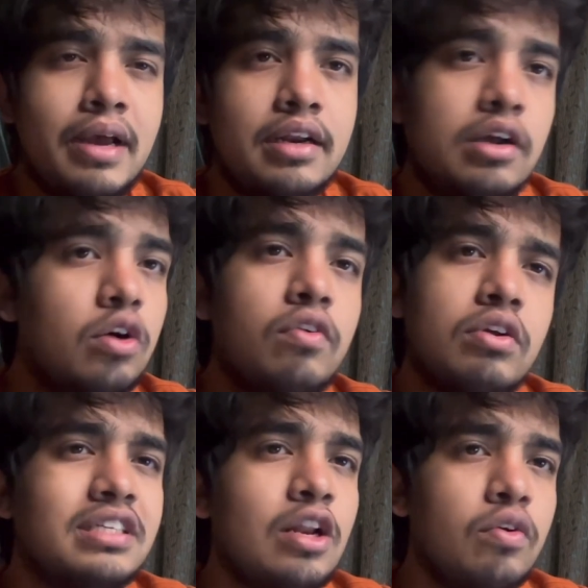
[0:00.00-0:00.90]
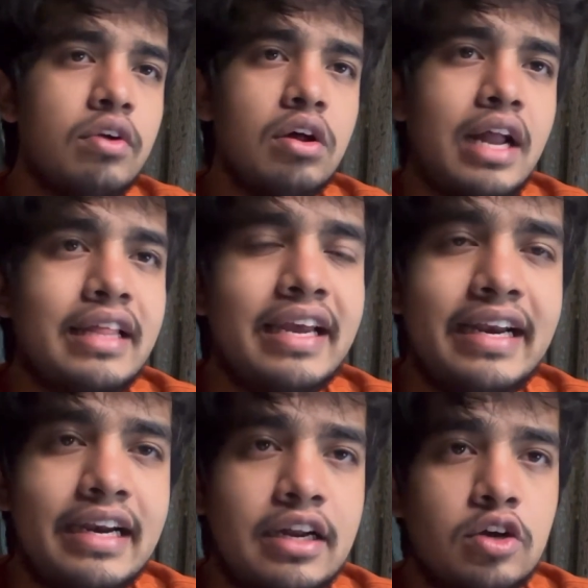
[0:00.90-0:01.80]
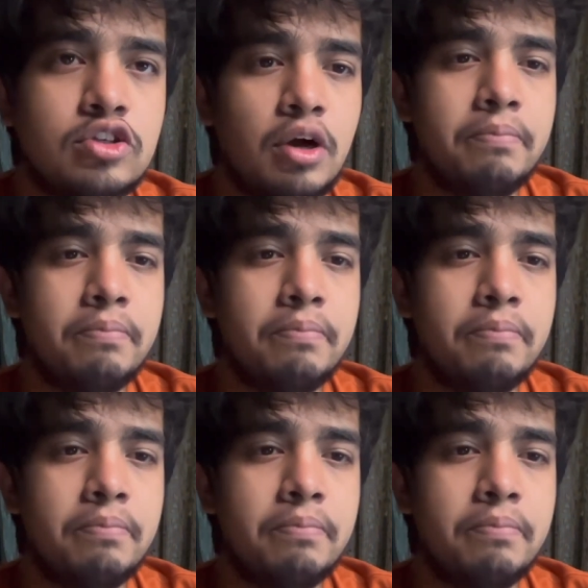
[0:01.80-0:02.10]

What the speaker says: And still overall, I think he did a good job.